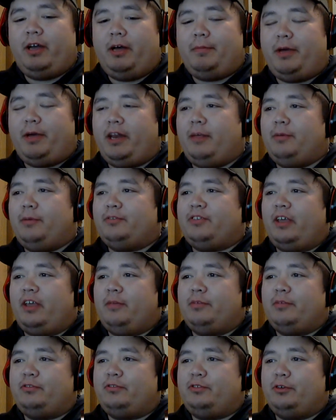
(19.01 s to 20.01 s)
My name is
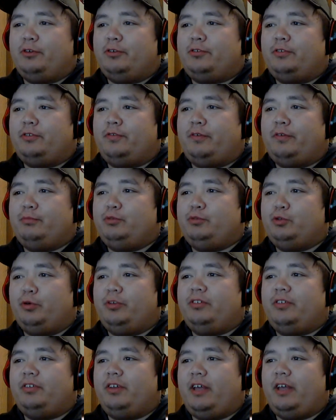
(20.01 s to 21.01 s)
Amos Joseph. I'm
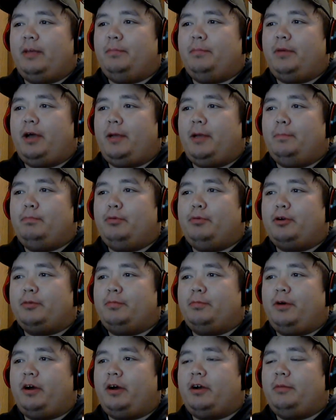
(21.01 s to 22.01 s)
joined today by
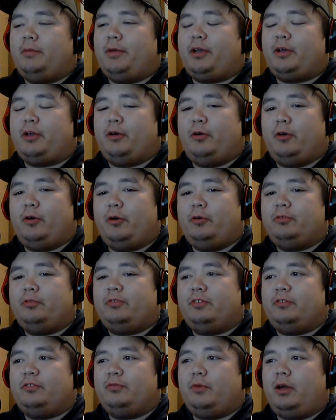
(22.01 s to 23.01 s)
Brook Potter, my
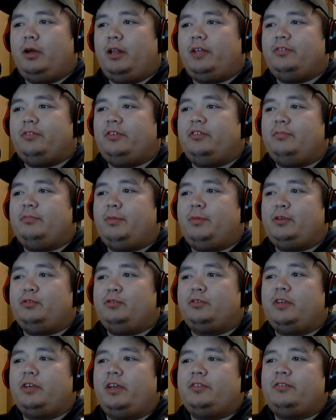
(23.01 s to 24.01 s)
co-host, as well as our
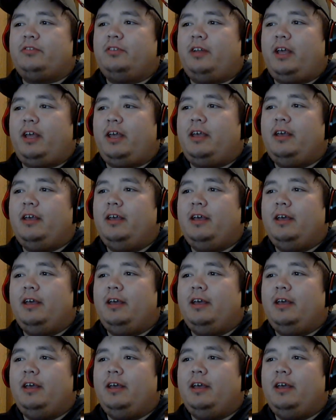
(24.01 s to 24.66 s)
special guest today,